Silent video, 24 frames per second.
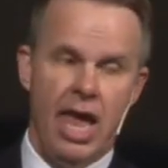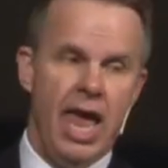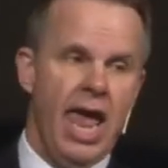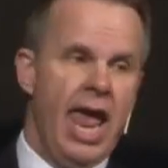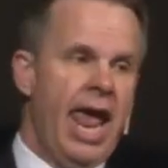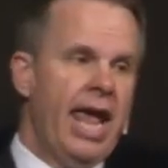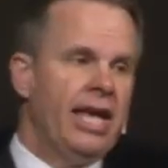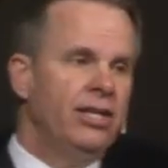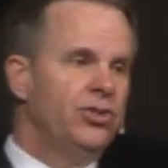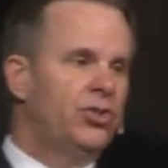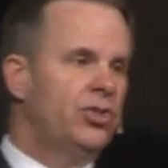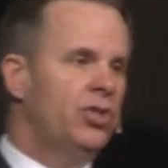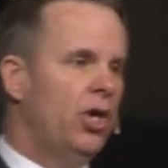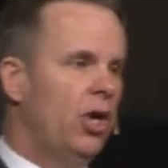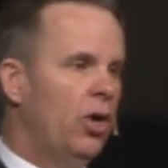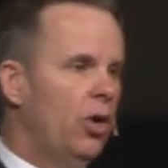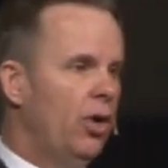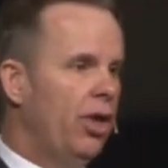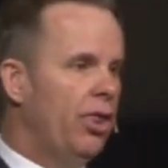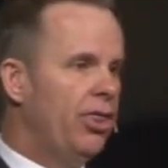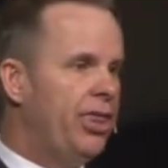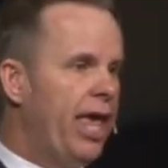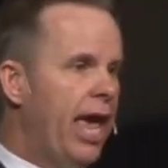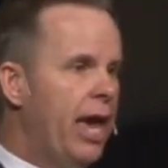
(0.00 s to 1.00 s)
And
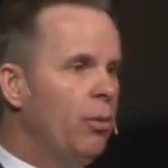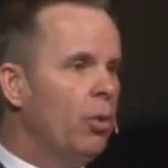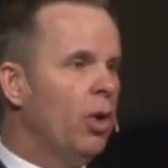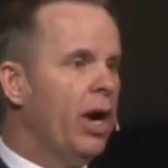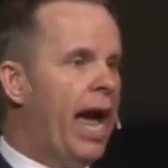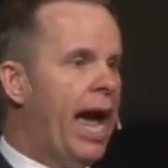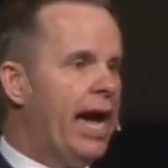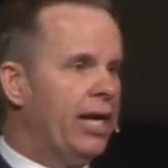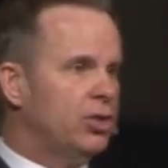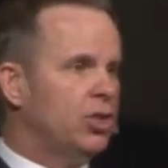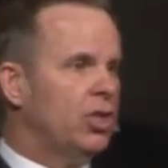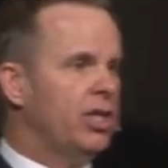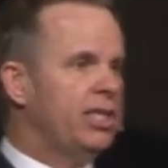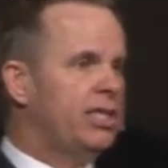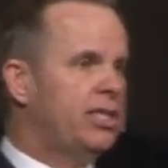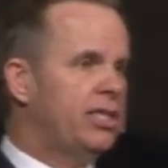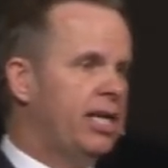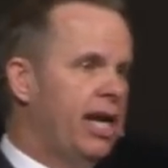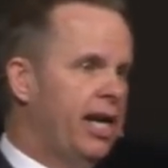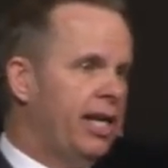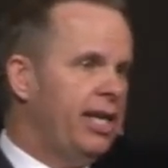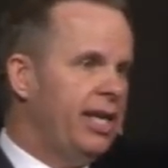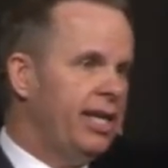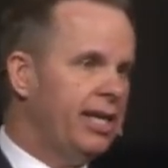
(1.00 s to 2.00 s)
so they were actually
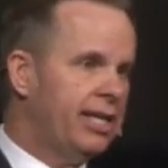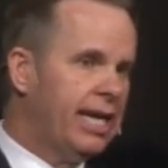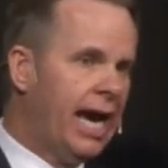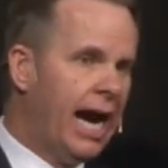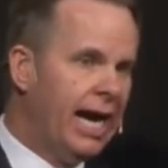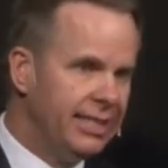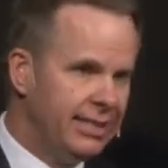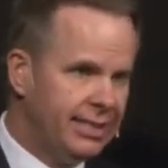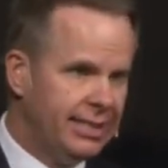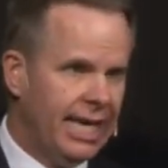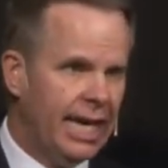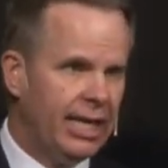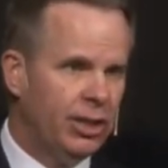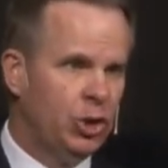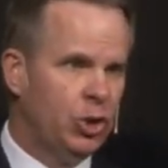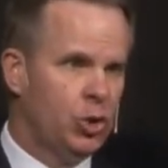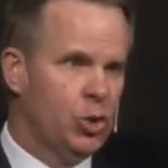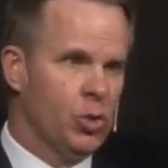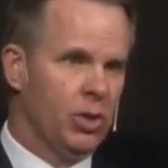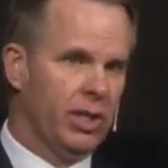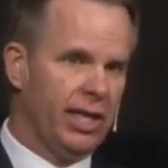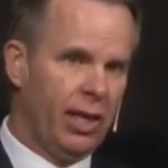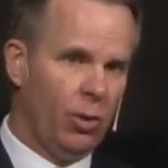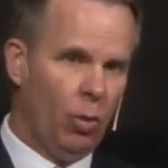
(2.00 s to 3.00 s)
studying
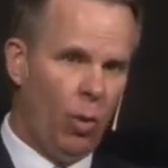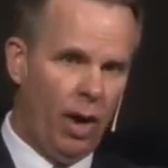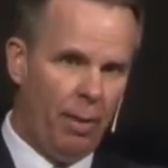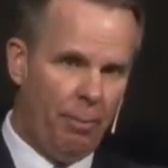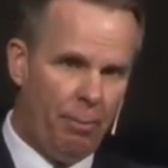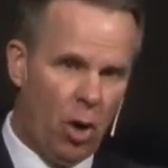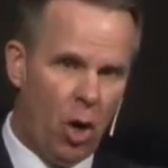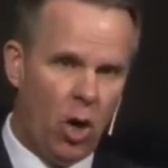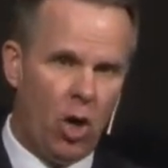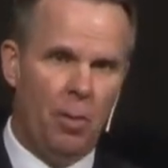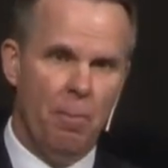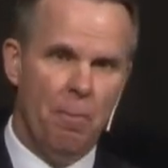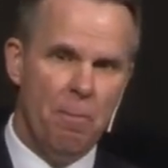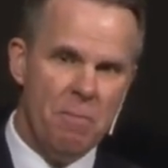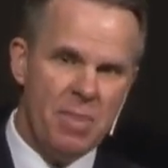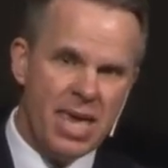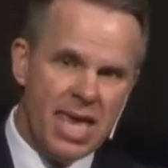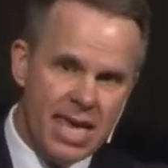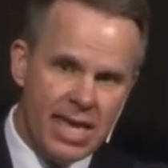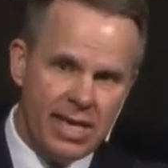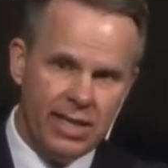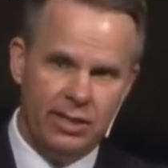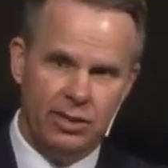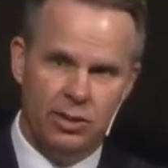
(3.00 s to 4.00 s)
contextually what Paul
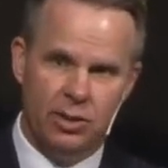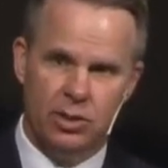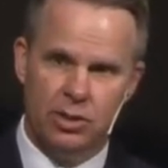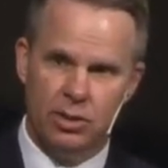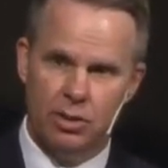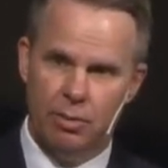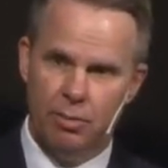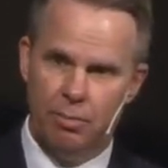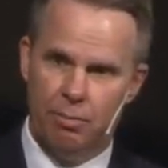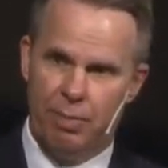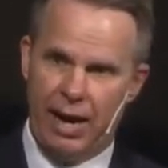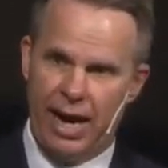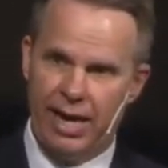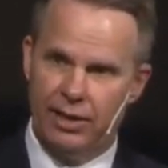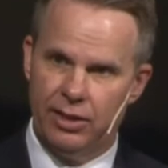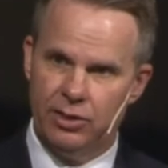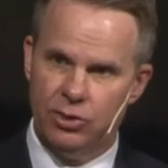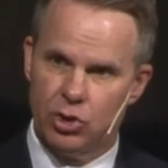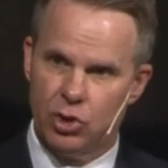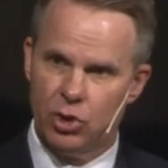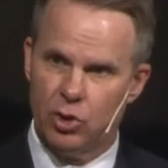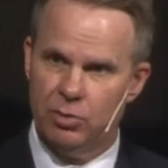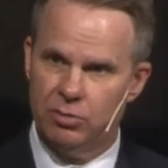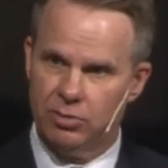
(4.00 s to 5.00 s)
means by
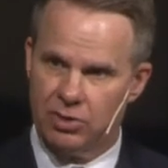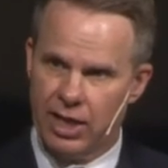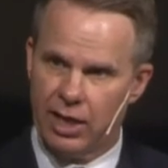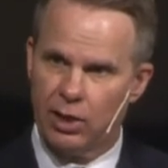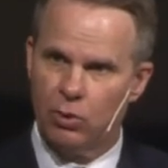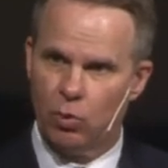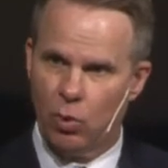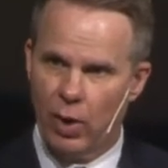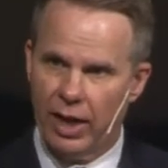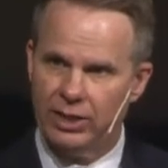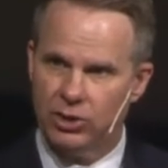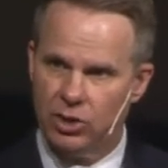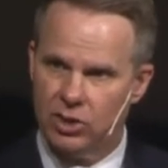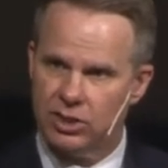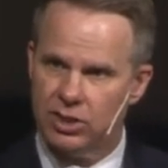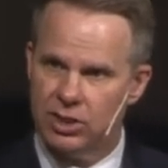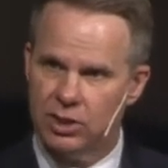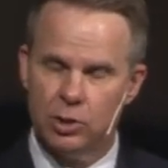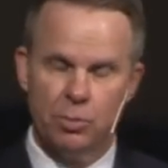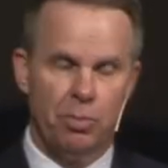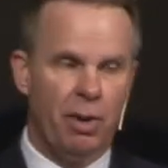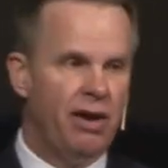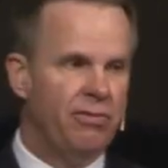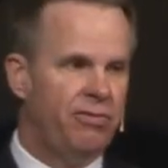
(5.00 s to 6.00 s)
terms like
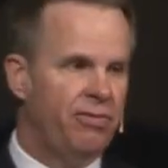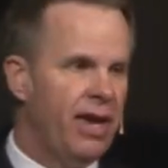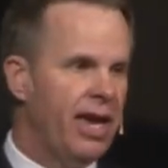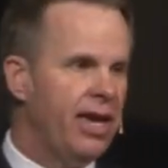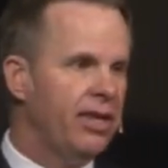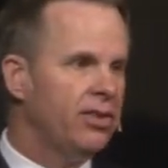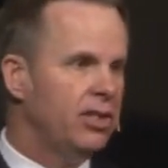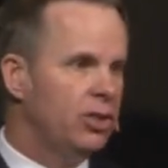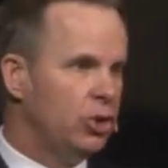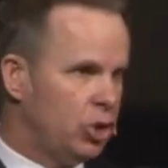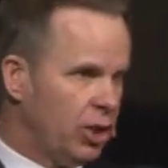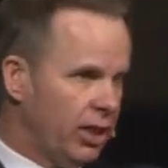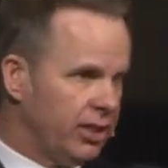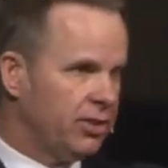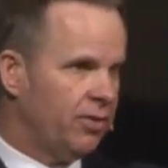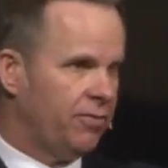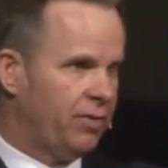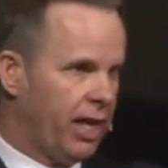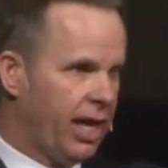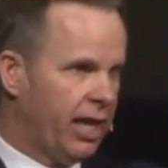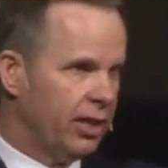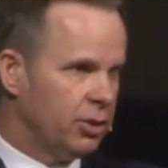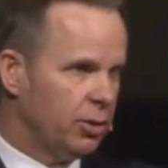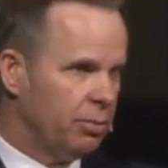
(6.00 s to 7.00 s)
righteousness by faith and
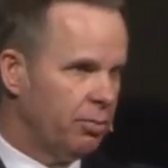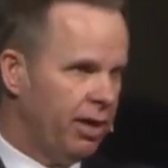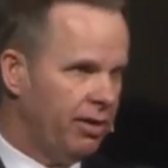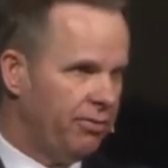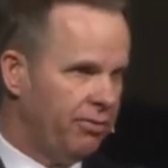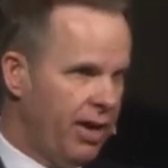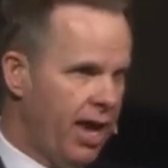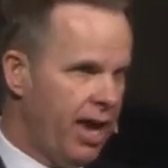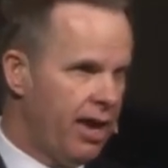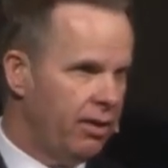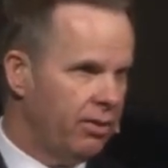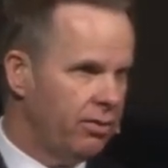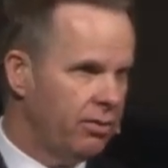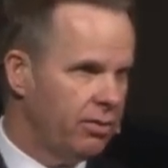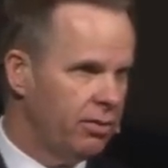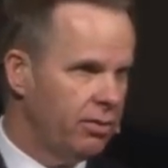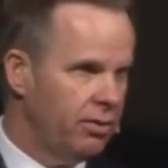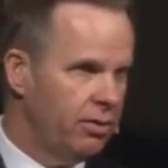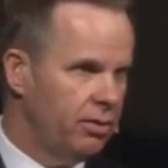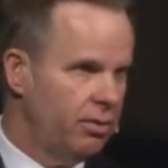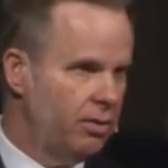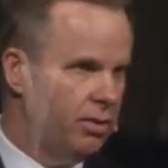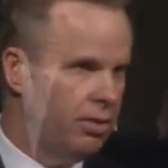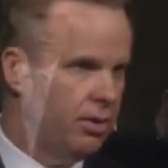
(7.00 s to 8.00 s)
justification by faith.
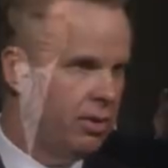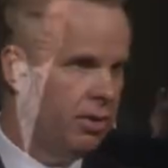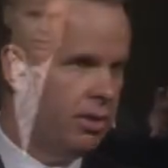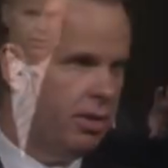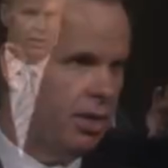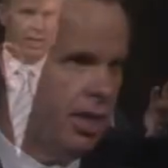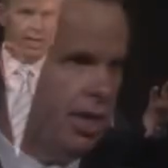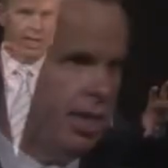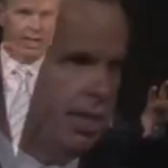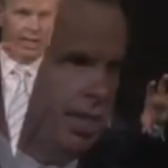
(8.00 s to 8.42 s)
And